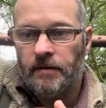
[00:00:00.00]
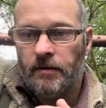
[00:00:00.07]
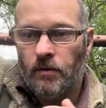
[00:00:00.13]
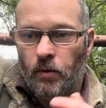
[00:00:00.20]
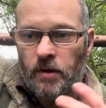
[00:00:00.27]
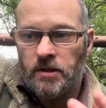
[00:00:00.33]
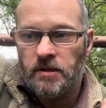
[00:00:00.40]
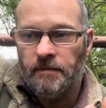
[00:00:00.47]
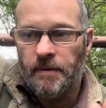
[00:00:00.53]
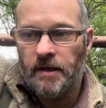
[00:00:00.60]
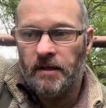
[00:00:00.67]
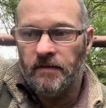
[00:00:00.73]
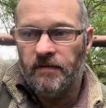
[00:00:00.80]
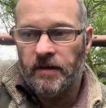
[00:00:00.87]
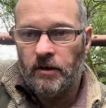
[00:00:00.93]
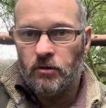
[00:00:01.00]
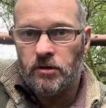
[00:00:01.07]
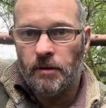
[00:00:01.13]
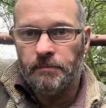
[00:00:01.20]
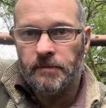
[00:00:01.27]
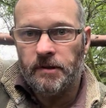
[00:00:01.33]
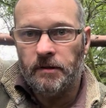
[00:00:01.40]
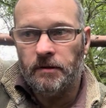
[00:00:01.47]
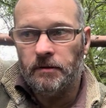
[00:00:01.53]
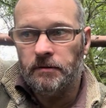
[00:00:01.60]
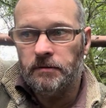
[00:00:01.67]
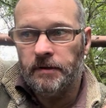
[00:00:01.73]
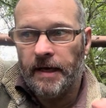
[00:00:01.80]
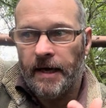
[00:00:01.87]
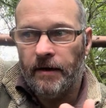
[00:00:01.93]
the ones that have been in the videos up until
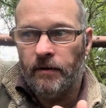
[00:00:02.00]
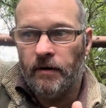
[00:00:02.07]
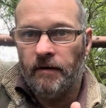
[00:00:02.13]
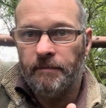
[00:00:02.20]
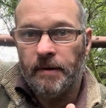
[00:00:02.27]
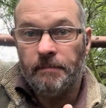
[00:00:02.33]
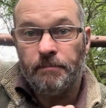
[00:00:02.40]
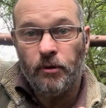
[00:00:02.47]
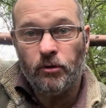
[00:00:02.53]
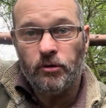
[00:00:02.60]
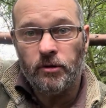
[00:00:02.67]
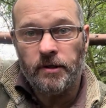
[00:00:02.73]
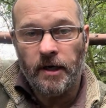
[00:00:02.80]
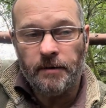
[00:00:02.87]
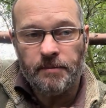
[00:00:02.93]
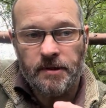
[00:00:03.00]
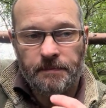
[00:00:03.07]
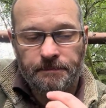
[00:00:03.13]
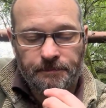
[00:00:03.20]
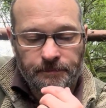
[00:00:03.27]
now have been prototypes.